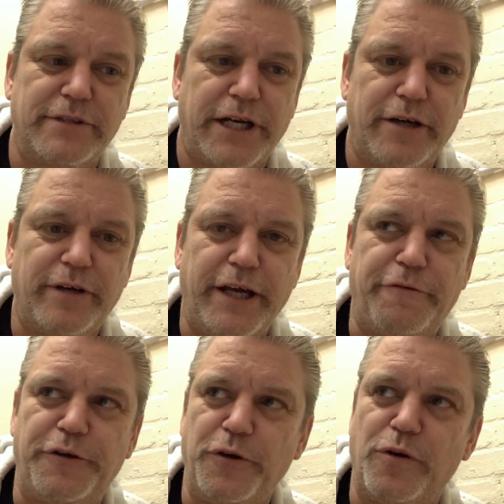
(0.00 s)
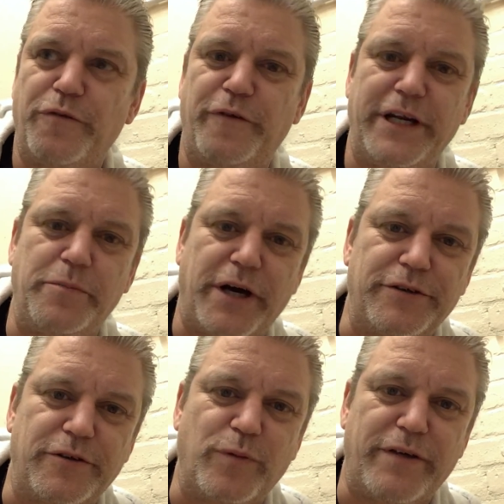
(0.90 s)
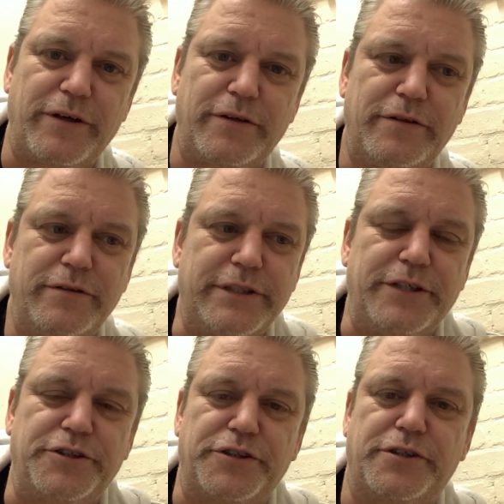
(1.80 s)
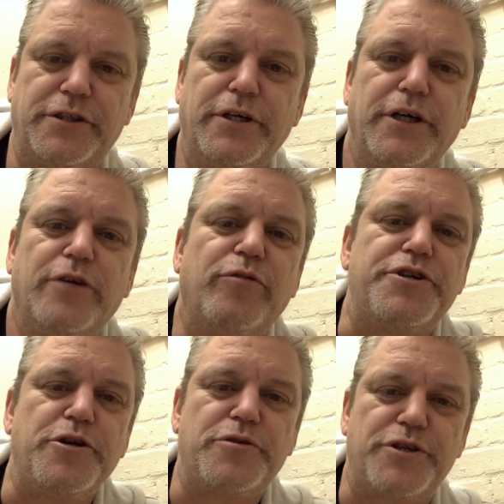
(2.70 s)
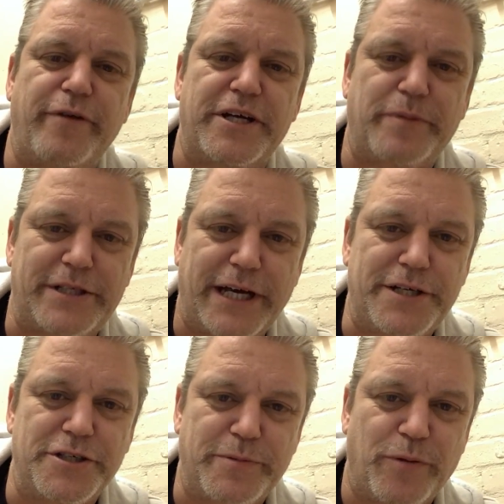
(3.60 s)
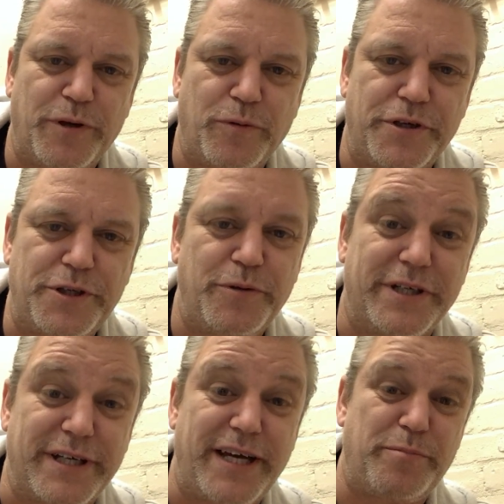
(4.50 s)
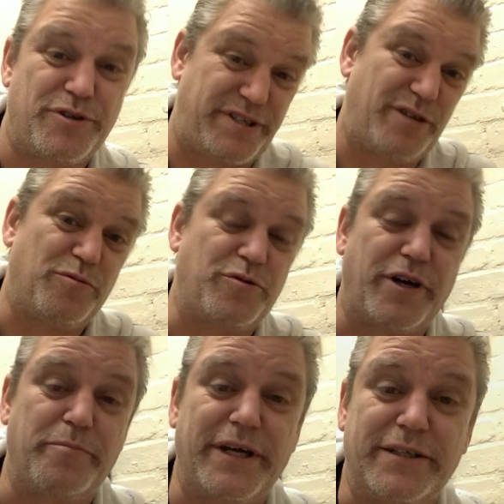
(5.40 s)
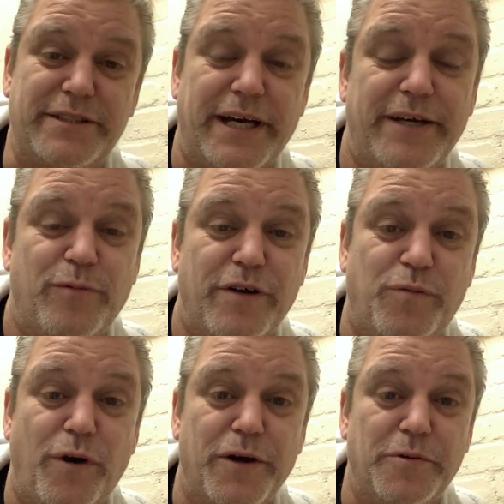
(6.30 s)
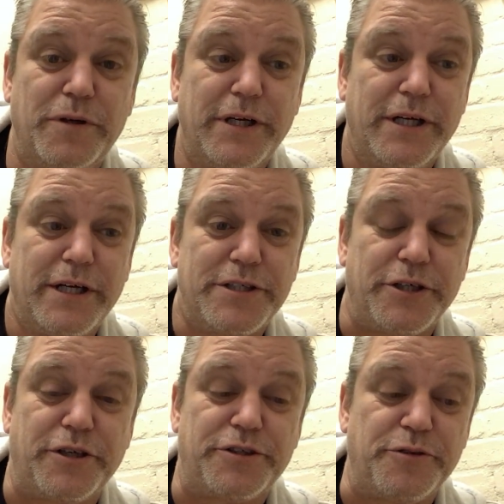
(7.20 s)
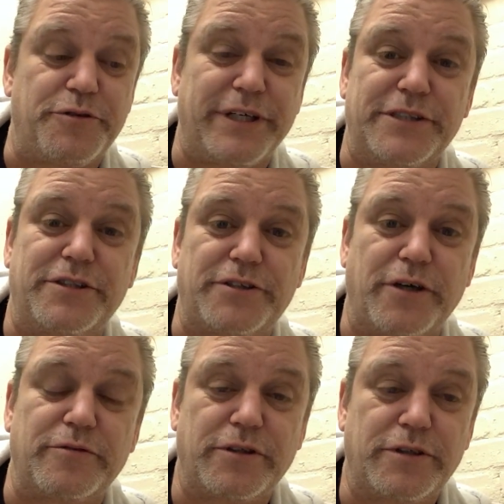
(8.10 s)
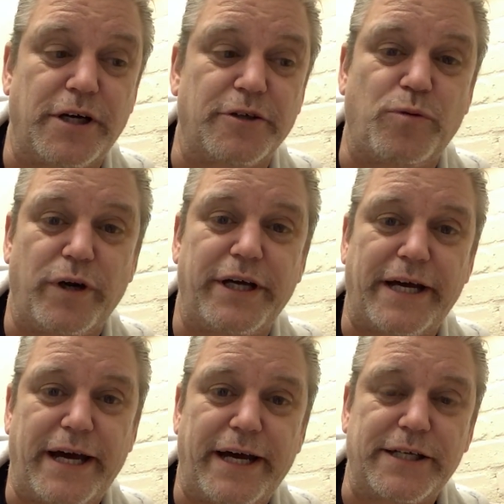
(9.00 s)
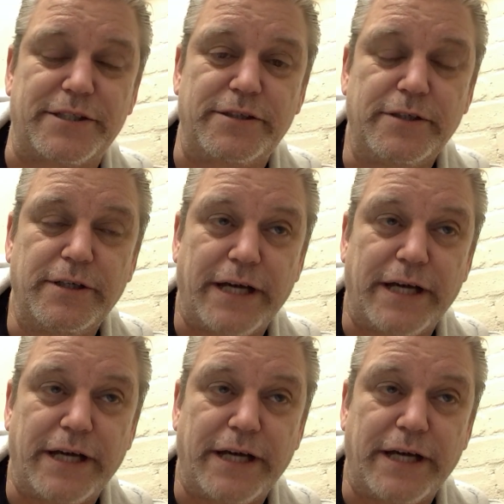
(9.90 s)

You know, if you're feeling a bit under the weather, then just reduce your expectations about what you want to do in the day, but still try and make the day worthwhile. So you could do things that aren't quite as